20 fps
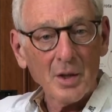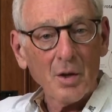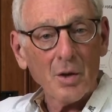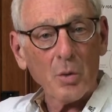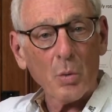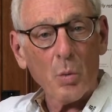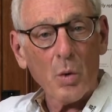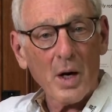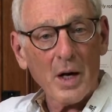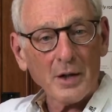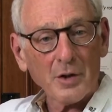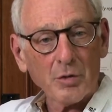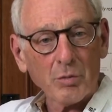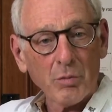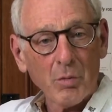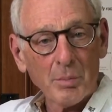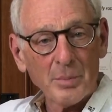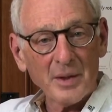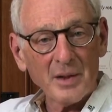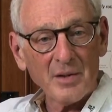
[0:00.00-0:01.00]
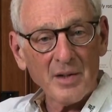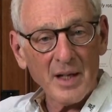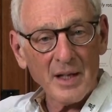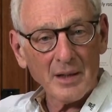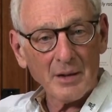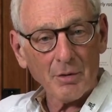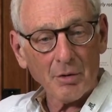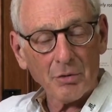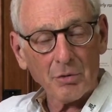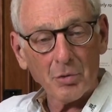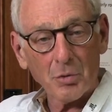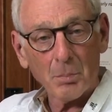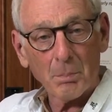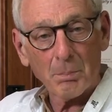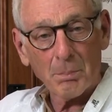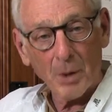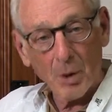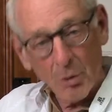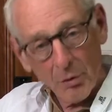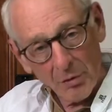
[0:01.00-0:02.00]
the watch will be taken through
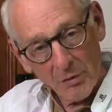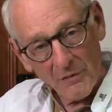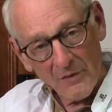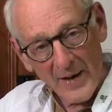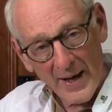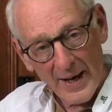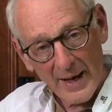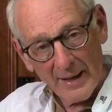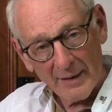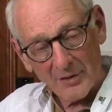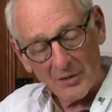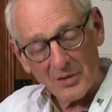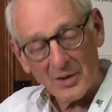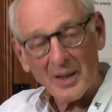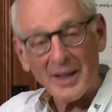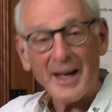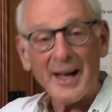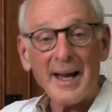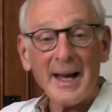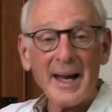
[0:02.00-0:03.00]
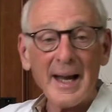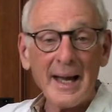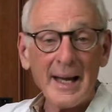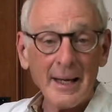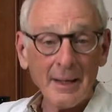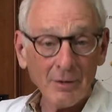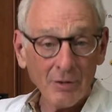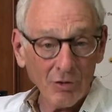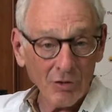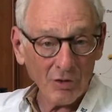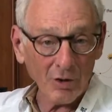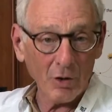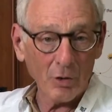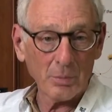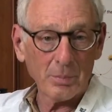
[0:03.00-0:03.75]
both fast and slow